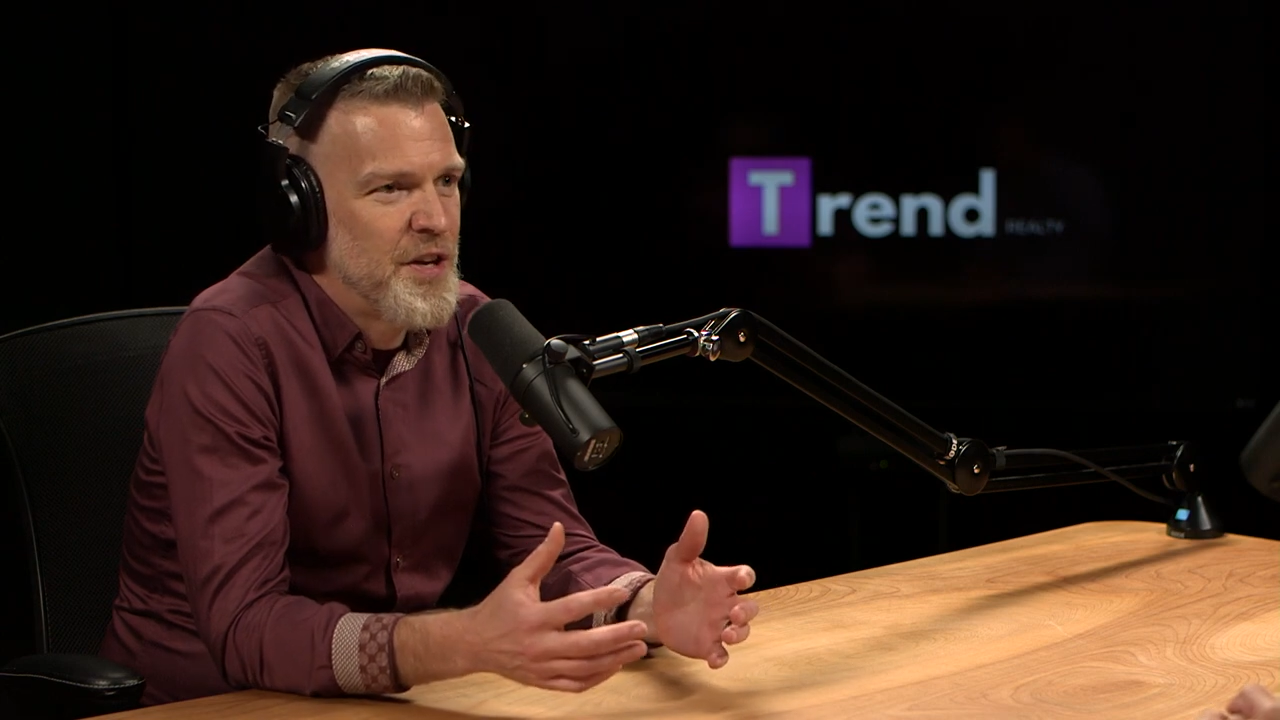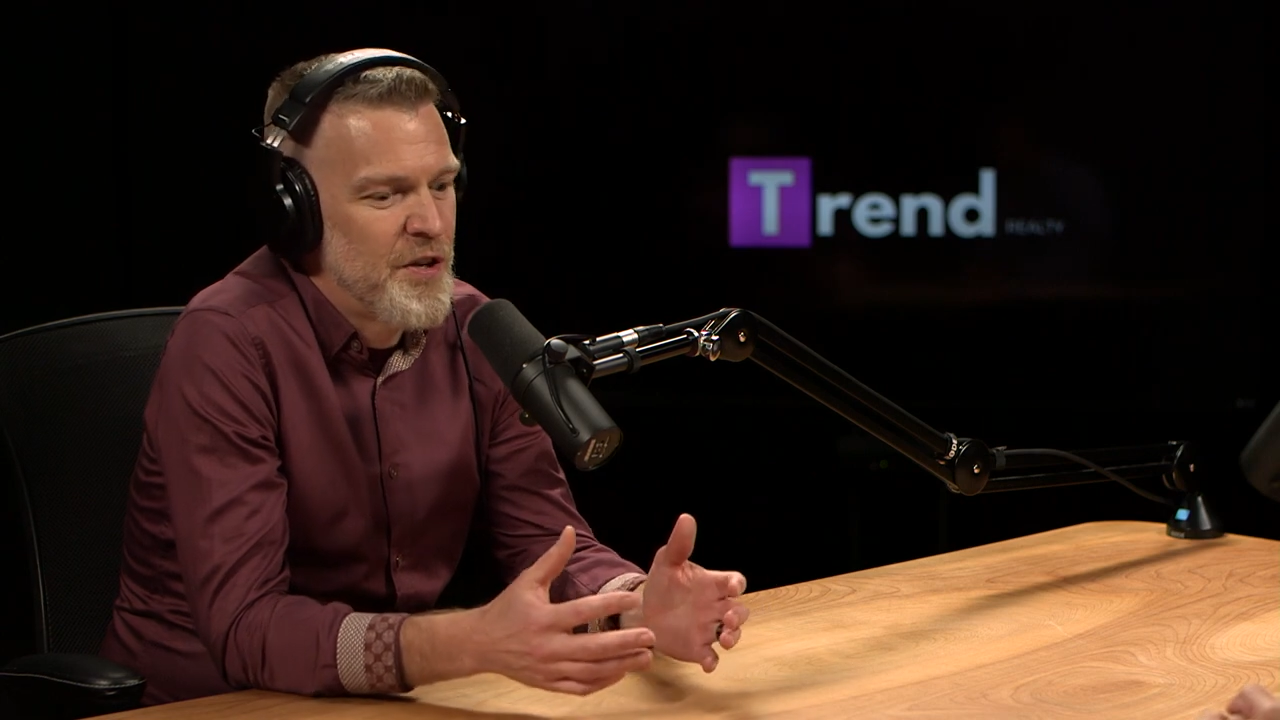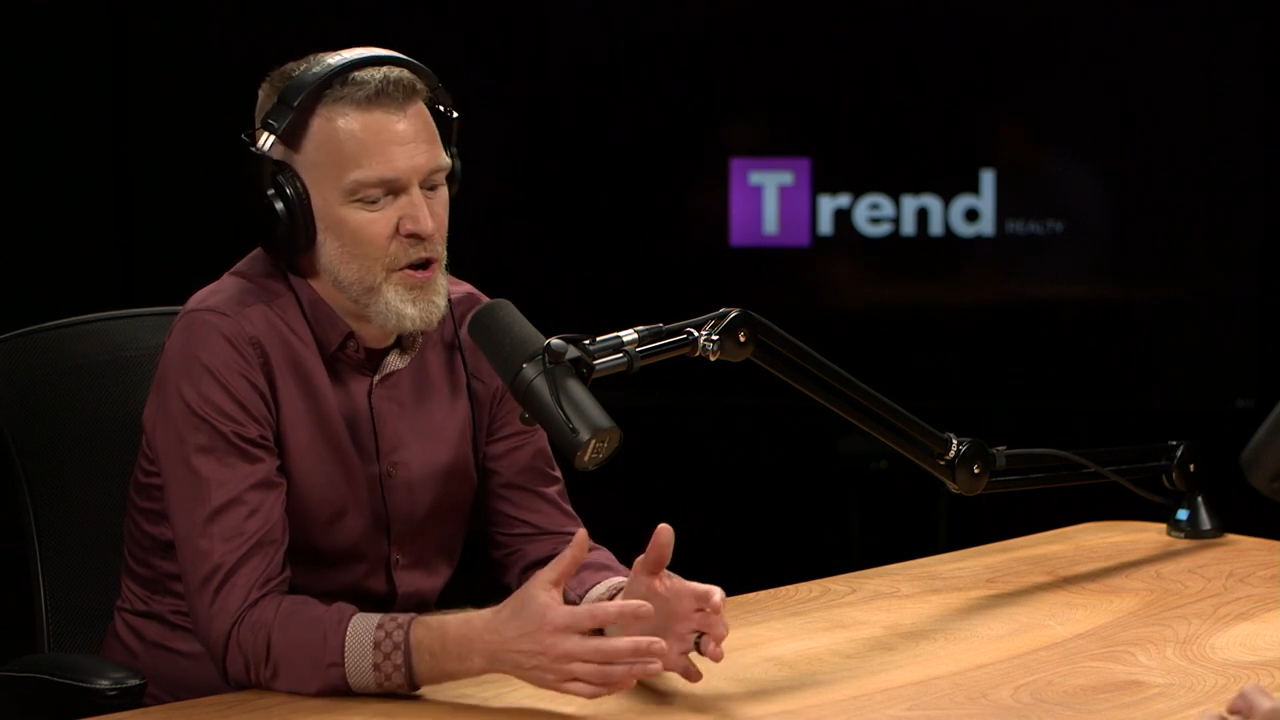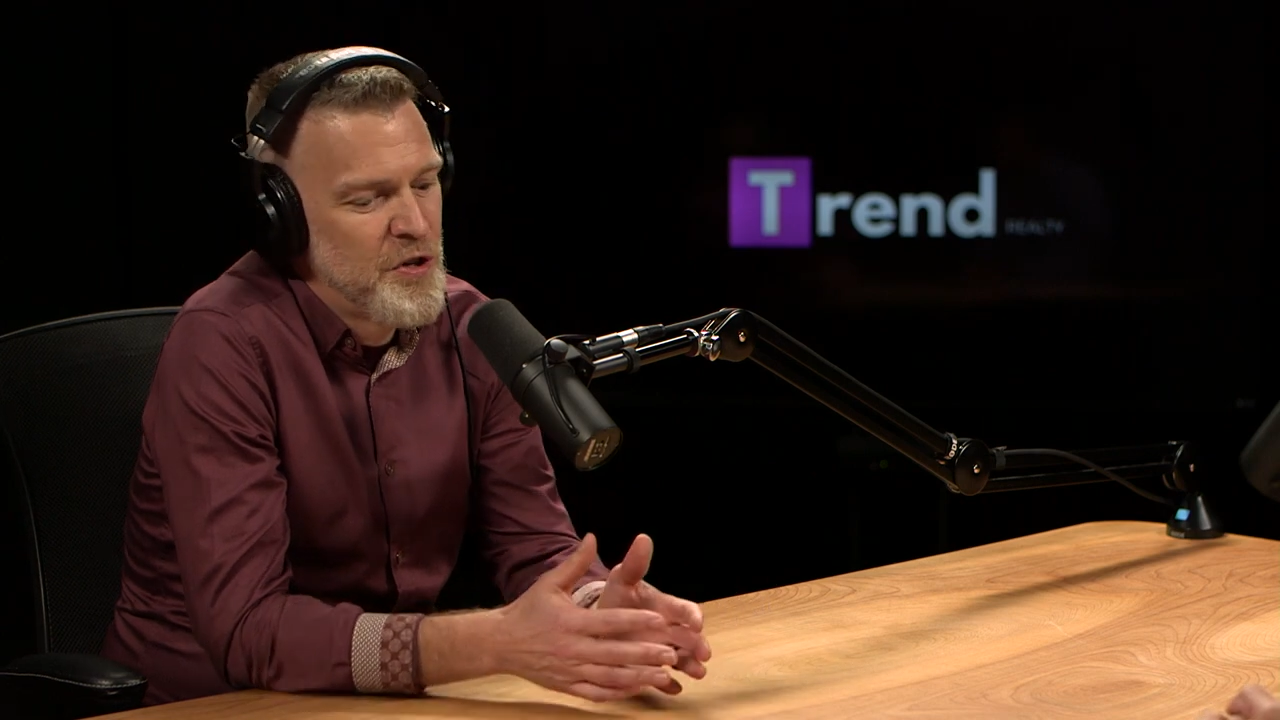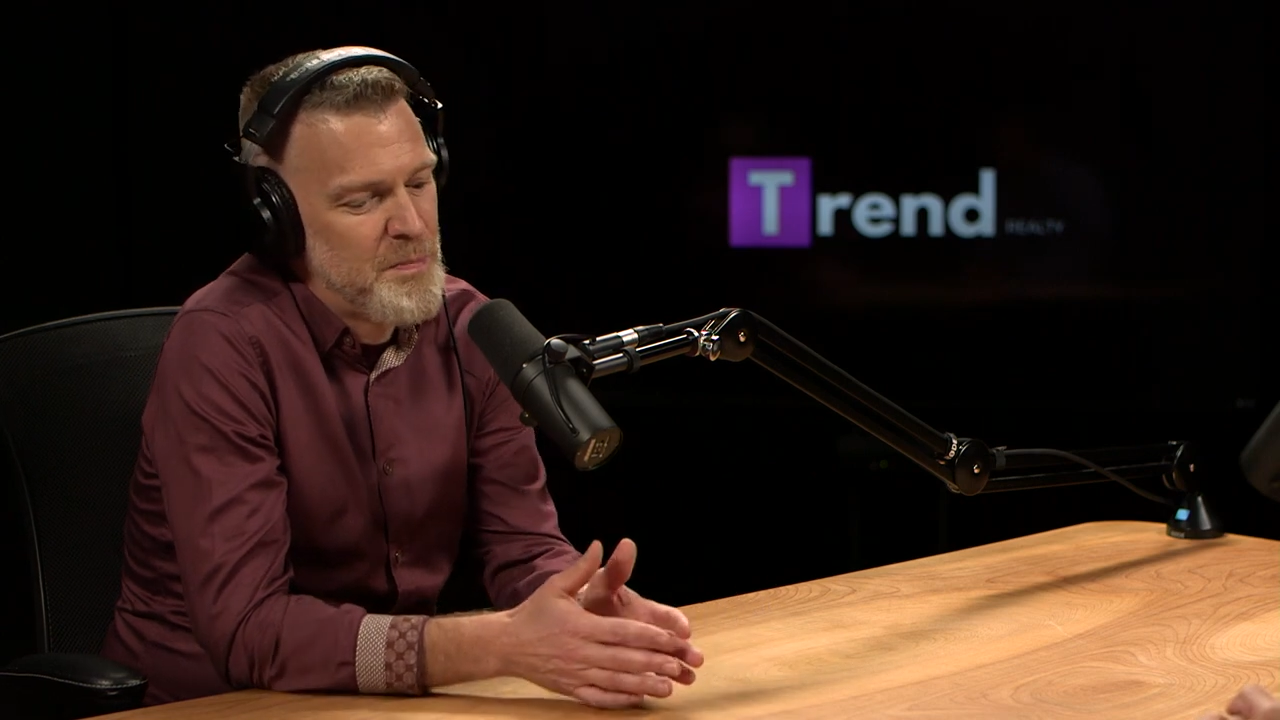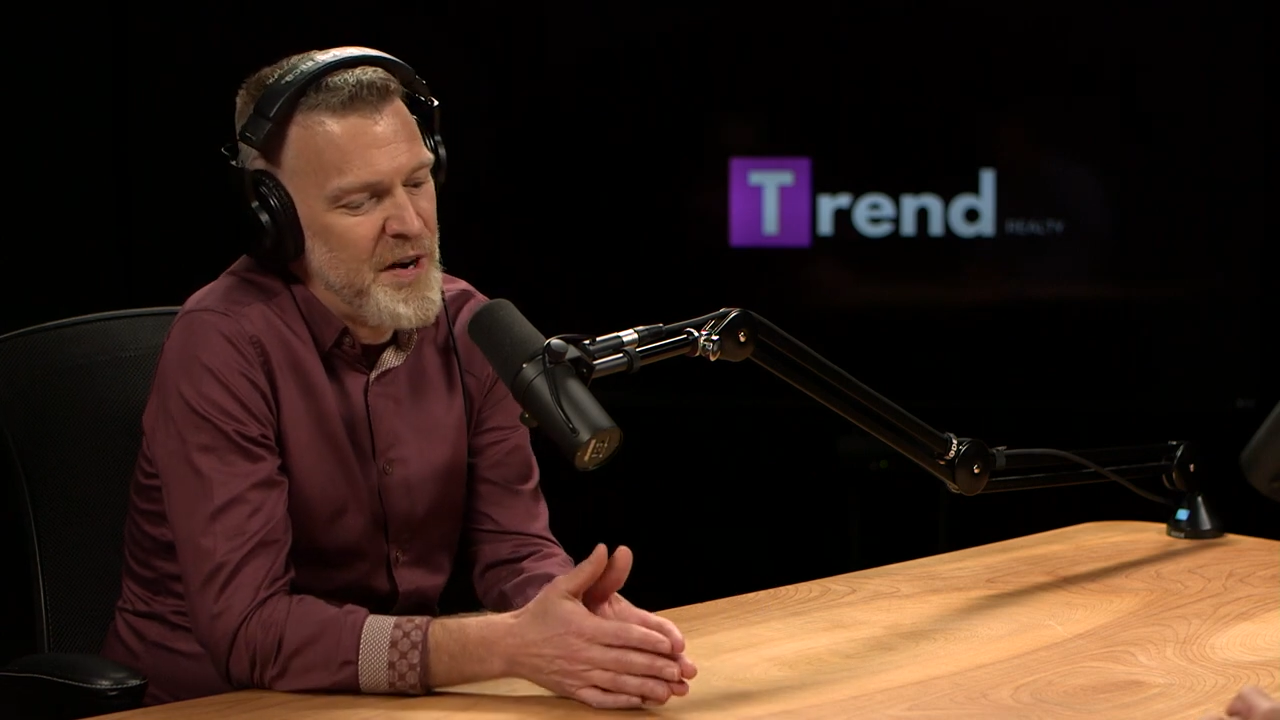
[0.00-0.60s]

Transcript: to close.